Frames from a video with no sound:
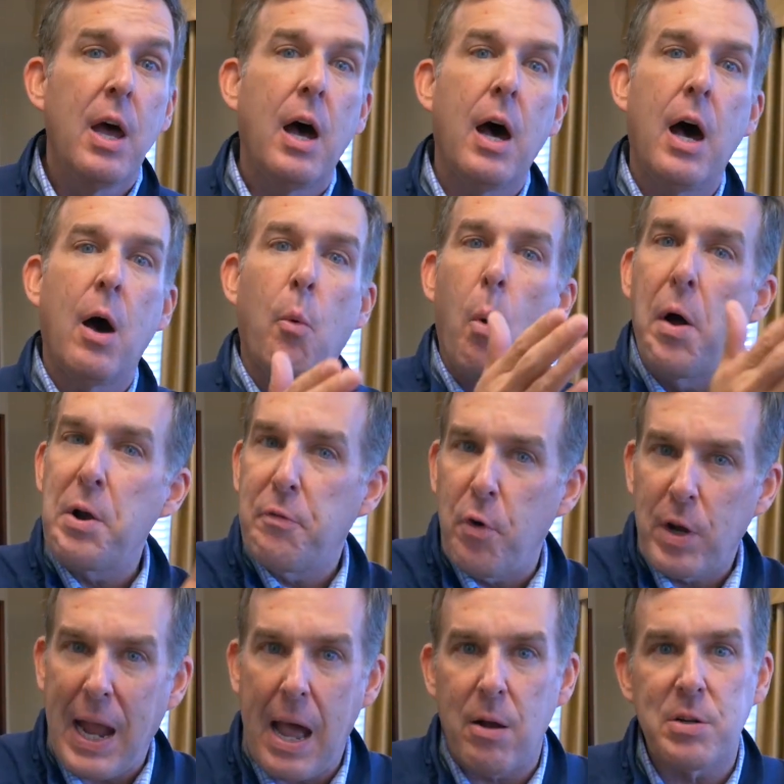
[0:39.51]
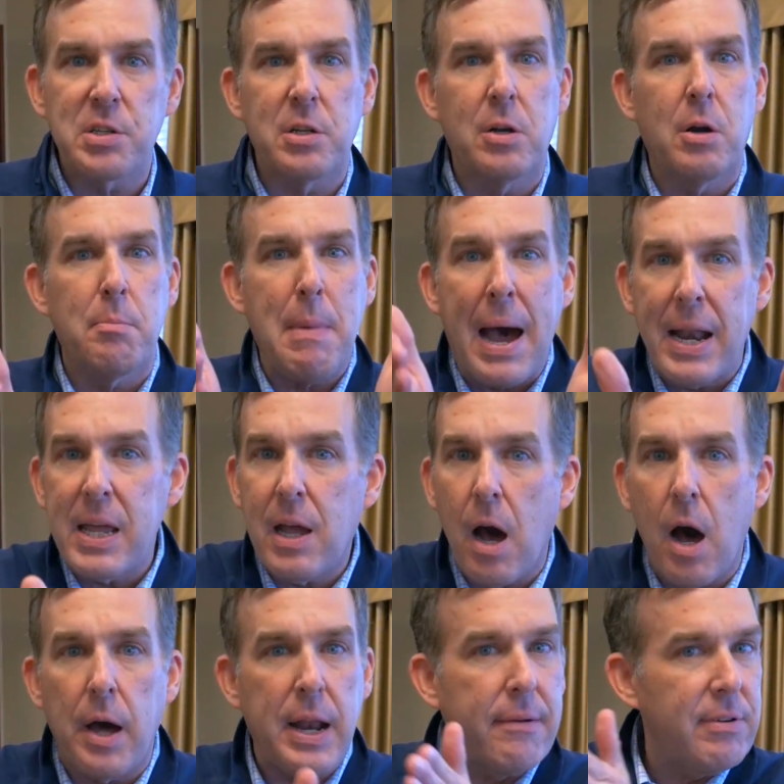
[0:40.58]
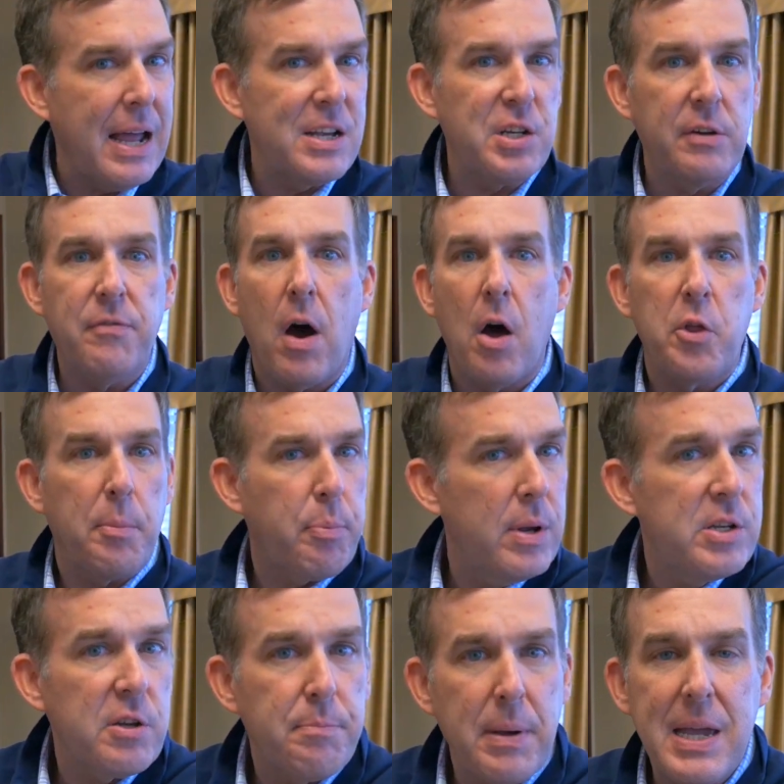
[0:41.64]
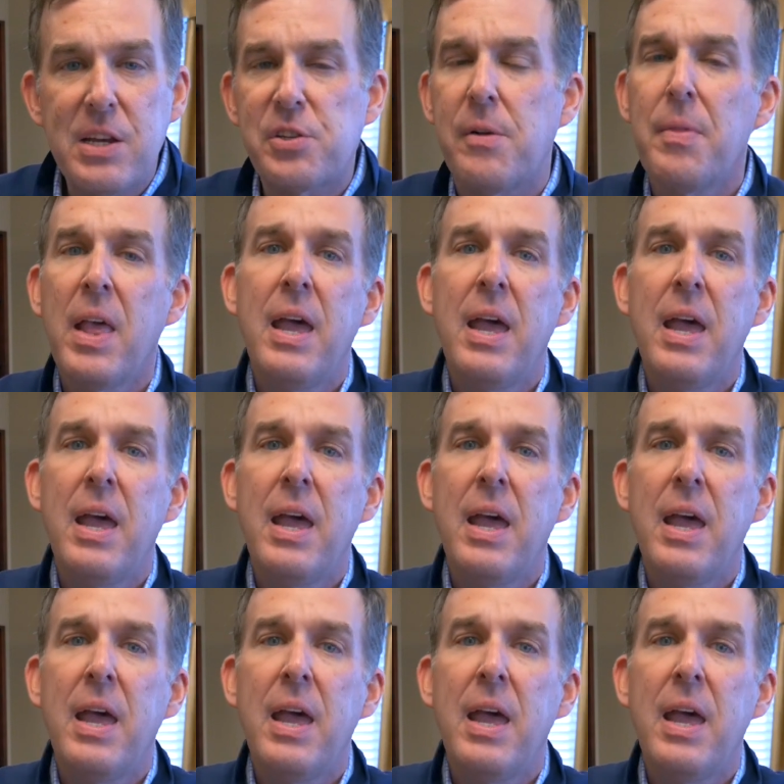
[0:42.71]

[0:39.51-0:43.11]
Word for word: uh, Wonderful Counselor, Mighty God, Everlasting Father, Prince of Peace,